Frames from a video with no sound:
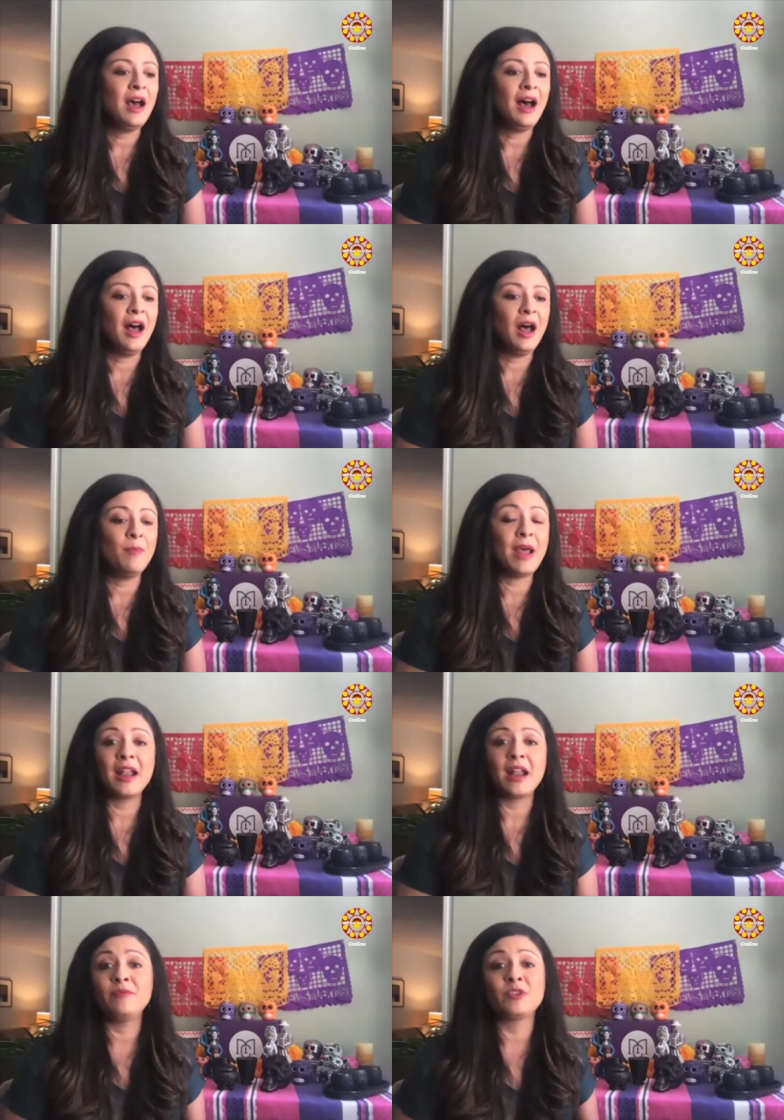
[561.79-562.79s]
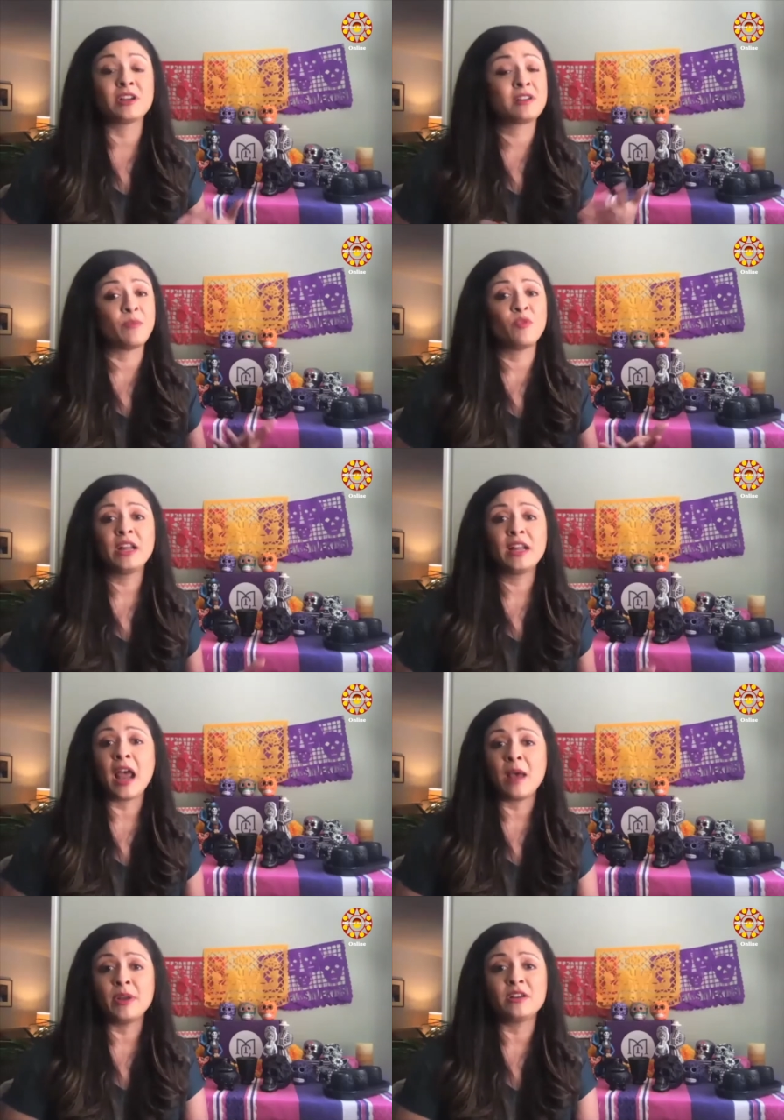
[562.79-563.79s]
Um, and I just am really
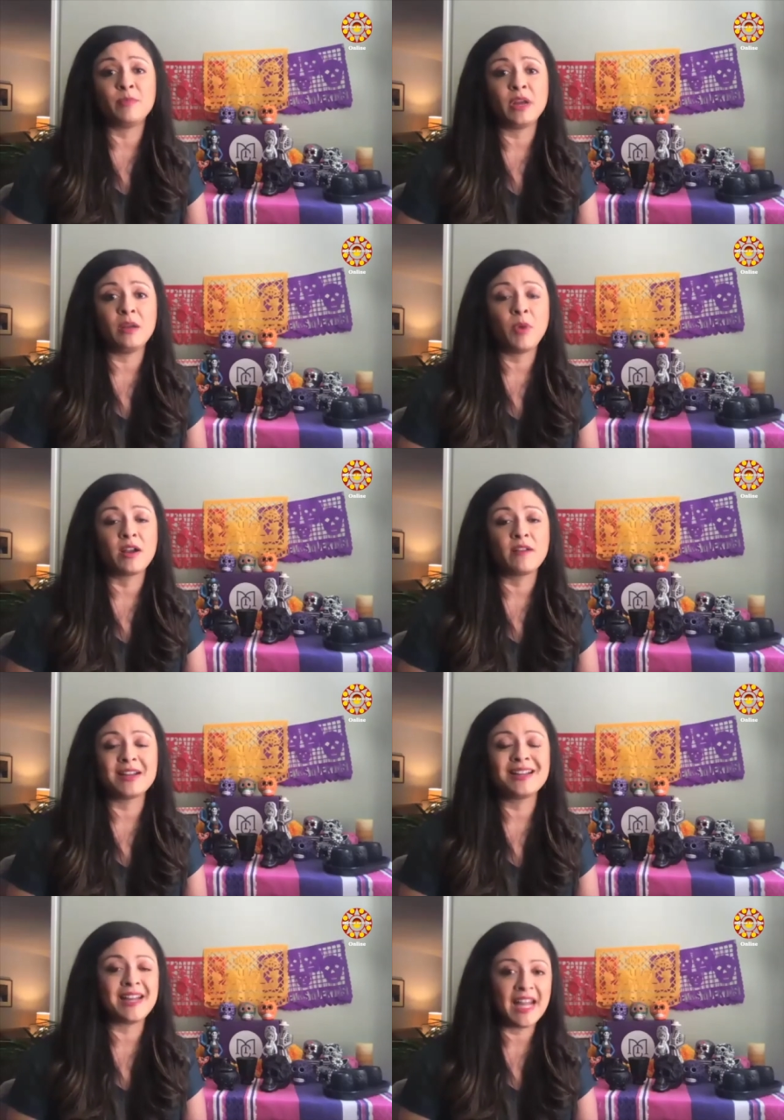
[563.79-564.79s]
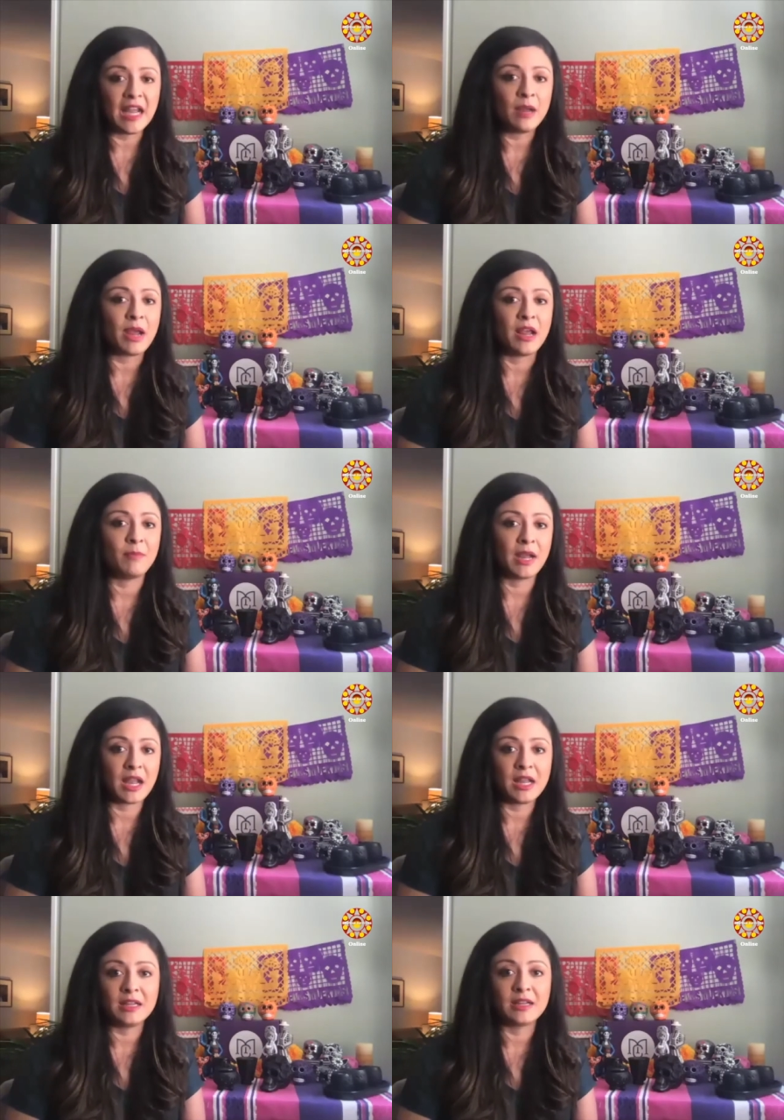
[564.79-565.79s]
happy to be part of this team and
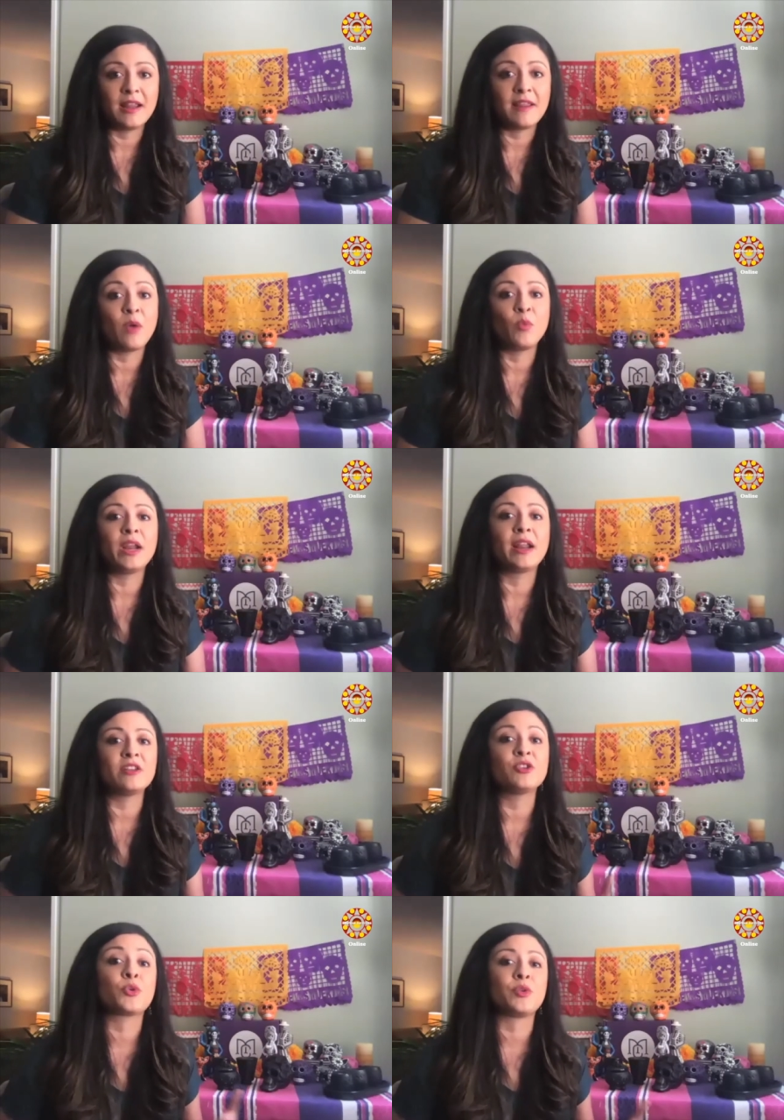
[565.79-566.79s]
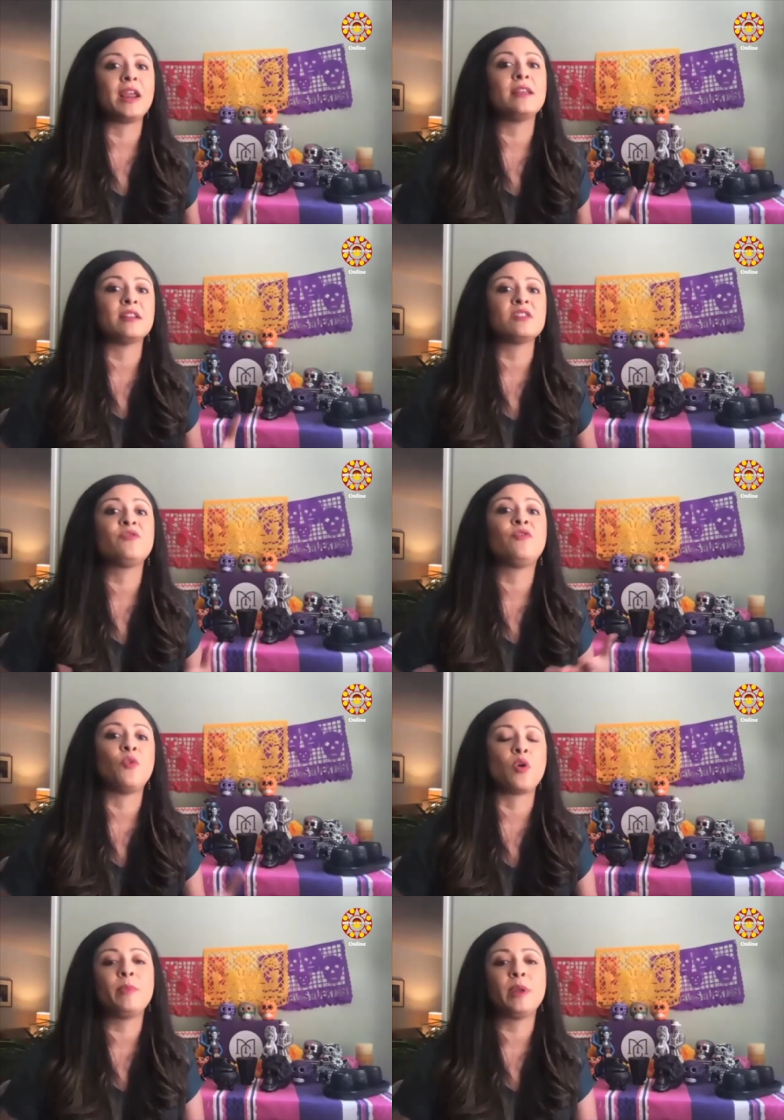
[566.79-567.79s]
MyCajita and that we get to create this
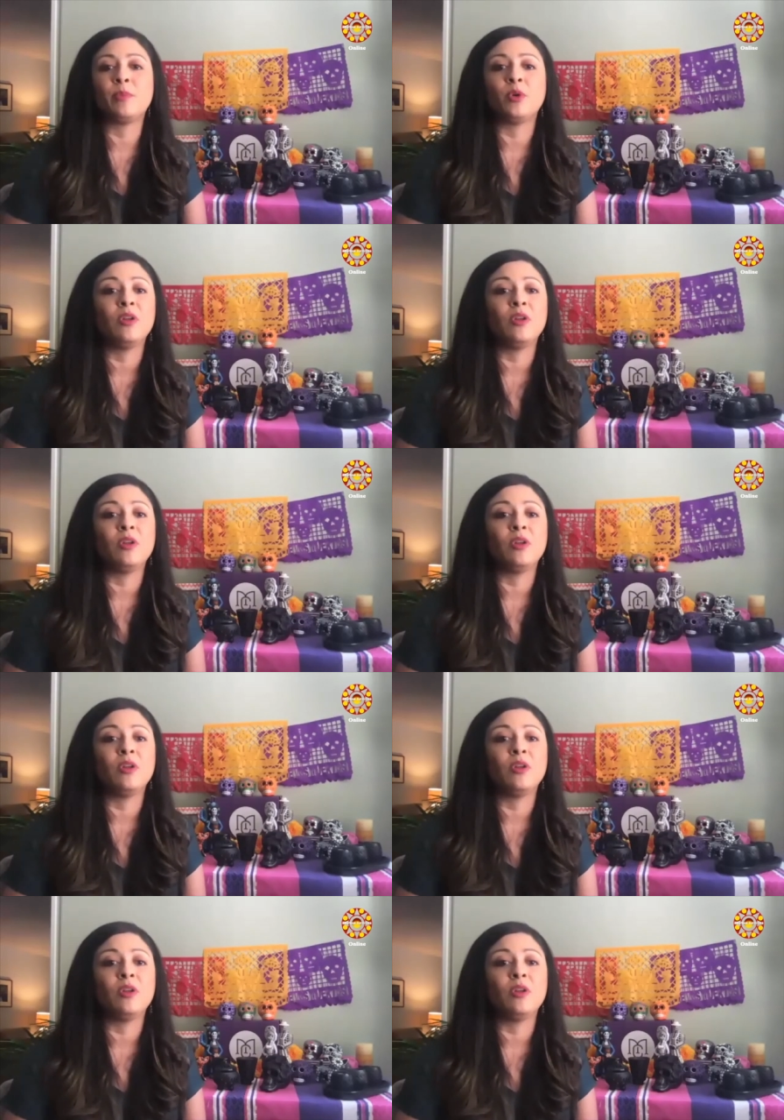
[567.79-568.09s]
for people.